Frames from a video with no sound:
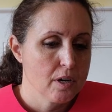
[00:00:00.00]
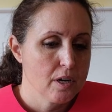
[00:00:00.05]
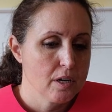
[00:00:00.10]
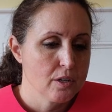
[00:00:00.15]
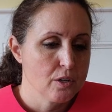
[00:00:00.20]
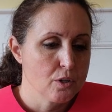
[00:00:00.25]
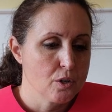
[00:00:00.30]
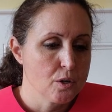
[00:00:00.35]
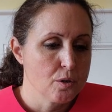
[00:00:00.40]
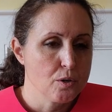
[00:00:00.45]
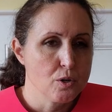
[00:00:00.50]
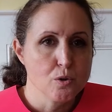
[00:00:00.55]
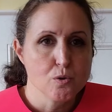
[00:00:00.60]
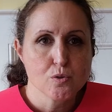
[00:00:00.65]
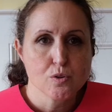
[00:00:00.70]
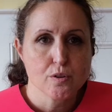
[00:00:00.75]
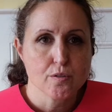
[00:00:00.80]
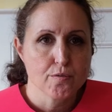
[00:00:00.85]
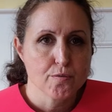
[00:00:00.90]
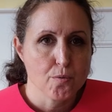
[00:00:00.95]
You could
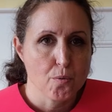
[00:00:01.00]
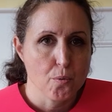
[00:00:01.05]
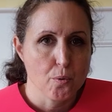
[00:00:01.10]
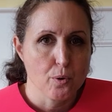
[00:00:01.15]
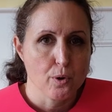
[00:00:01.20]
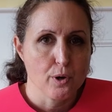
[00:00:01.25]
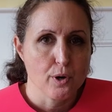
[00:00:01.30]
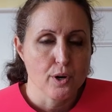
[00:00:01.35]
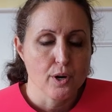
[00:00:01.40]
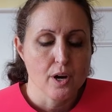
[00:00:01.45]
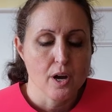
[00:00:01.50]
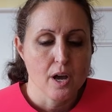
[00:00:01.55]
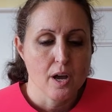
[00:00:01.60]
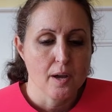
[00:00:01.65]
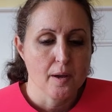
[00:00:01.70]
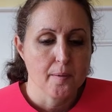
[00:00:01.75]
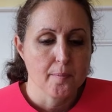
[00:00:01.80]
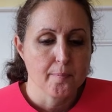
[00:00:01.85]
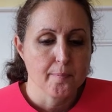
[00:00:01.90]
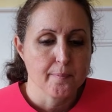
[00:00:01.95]
use it for
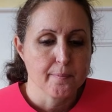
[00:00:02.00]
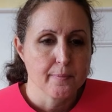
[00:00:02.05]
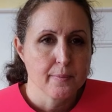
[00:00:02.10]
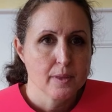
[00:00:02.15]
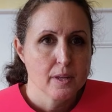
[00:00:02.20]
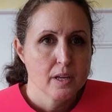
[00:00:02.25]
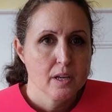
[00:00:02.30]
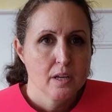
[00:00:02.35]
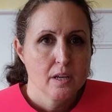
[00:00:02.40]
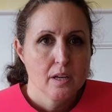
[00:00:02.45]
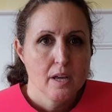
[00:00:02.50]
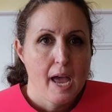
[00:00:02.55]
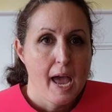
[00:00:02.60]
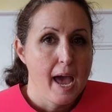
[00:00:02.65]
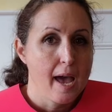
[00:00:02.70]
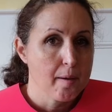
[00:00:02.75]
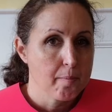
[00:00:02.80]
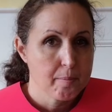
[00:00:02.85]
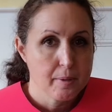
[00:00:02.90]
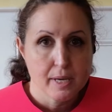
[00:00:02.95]

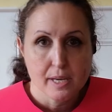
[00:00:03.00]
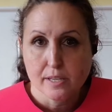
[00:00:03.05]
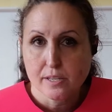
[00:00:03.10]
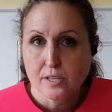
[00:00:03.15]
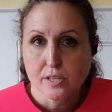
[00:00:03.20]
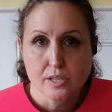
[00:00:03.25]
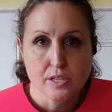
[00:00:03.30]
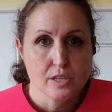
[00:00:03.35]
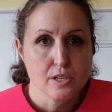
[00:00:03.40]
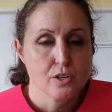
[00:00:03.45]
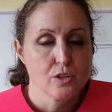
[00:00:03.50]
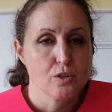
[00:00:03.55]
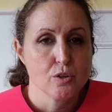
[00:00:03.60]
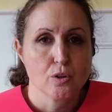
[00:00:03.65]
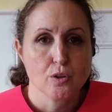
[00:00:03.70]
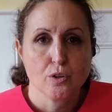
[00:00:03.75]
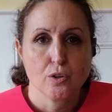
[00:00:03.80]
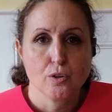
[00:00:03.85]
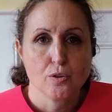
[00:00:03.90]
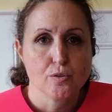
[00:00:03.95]
hat pieces, you
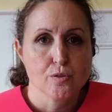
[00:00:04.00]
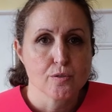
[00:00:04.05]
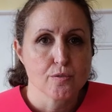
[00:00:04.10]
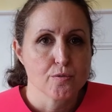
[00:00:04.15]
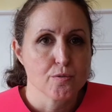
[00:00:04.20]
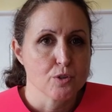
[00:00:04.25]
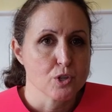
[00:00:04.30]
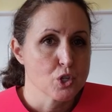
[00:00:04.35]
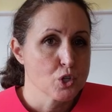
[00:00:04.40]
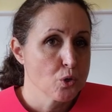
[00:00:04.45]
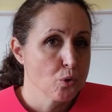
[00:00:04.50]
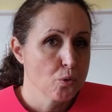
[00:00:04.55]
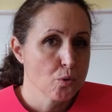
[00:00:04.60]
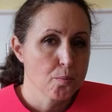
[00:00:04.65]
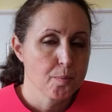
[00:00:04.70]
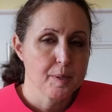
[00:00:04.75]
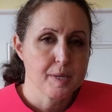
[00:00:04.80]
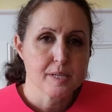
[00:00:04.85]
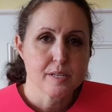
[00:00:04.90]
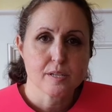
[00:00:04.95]
can use it for shoulder
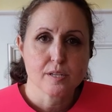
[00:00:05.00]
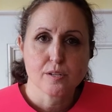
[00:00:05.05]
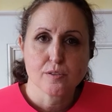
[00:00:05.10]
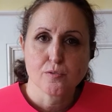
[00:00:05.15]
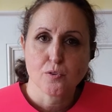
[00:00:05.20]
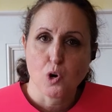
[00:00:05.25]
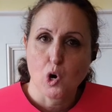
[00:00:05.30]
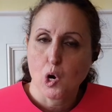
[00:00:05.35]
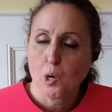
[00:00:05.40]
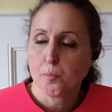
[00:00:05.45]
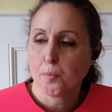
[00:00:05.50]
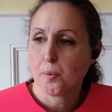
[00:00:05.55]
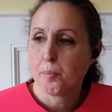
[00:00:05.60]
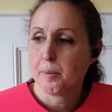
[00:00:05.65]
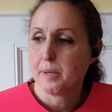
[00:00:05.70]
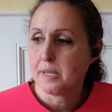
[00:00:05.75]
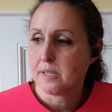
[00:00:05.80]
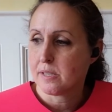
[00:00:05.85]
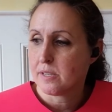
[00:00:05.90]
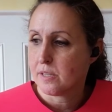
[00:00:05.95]
pieces, for armor
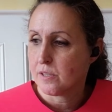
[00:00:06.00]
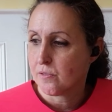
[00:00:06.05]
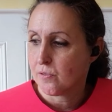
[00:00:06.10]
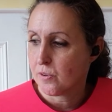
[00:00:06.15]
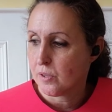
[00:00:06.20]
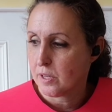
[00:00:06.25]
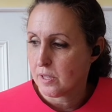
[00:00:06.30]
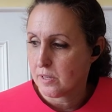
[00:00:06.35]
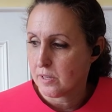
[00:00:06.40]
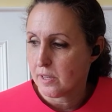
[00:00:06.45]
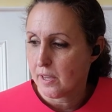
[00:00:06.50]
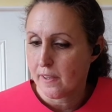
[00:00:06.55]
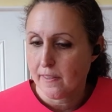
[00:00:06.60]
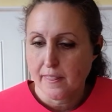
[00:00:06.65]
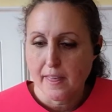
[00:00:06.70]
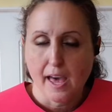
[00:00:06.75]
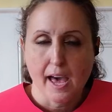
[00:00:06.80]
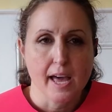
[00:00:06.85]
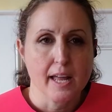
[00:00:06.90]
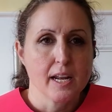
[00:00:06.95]
pieces, for things like
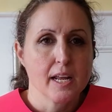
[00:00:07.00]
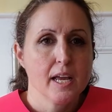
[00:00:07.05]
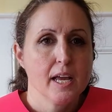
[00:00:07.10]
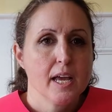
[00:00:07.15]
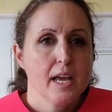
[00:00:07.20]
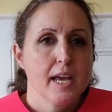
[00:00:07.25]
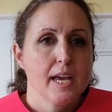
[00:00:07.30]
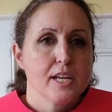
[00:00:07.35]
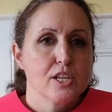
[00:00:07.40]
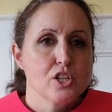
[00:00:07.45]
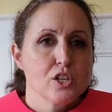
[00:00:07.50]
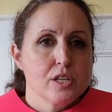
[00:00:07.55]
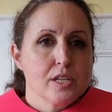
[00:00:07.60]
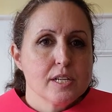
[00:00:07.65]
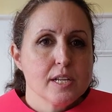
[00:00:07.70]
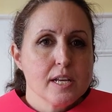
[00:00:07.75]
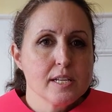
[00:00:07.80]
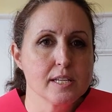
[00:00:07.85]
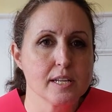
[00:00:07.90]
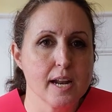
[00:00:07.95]
that. It just
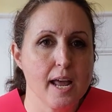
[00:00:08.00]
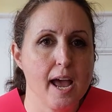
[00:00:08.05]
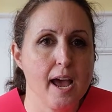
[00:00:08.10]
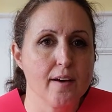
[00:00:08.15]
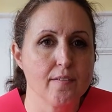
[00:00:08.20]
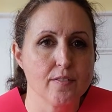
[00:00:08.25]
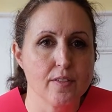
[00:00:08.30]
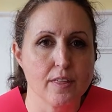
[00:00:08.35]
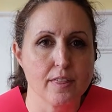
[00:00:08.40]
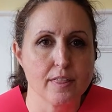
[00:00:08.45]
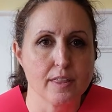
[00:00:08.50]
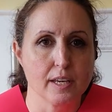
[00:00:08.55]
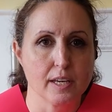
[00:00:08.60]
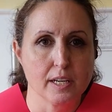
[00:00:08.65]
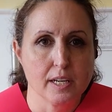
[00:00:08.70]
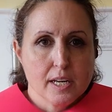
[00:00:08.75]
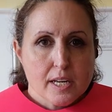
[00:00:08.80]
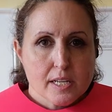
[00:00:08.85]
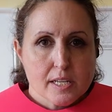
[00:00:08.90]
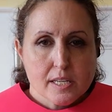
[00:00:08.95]
doesn't have the
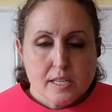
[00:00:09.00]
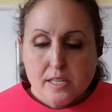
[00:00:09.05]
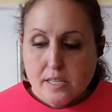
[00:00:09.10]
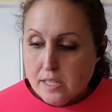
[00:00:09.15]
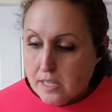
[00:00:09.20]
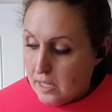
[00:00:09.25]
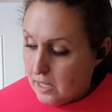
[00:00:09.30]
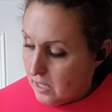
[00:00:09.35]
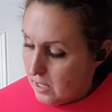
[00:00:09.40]
thickness